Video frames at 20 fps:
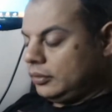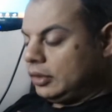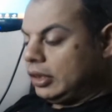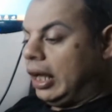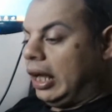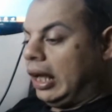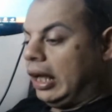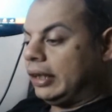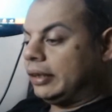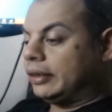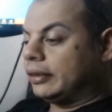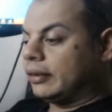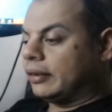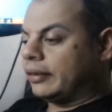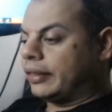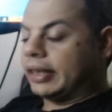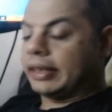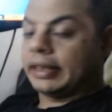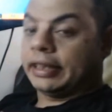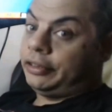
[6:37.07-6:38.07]
and
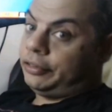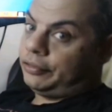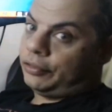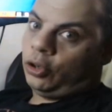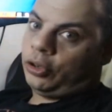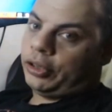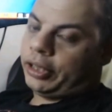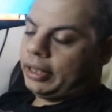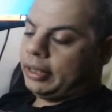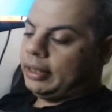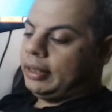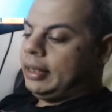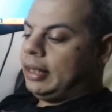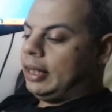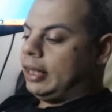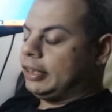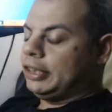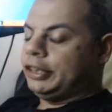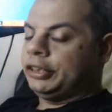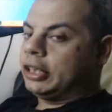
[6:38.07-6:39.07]
think that you've got it,
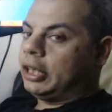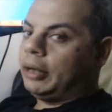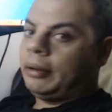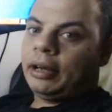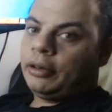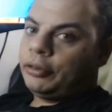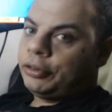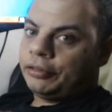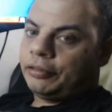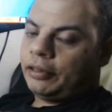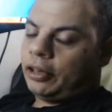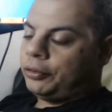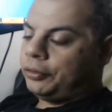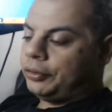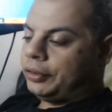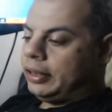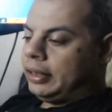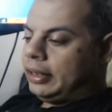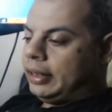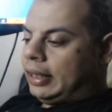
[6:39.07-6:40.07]
and then you go out on your own
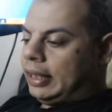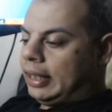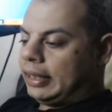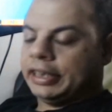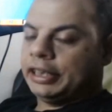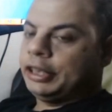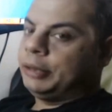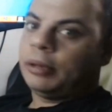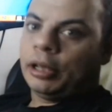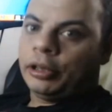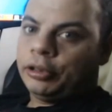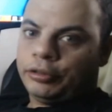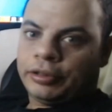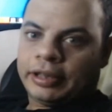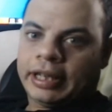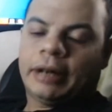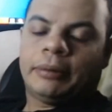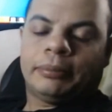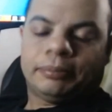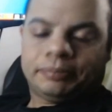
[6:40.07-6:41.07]
and then you blow your account.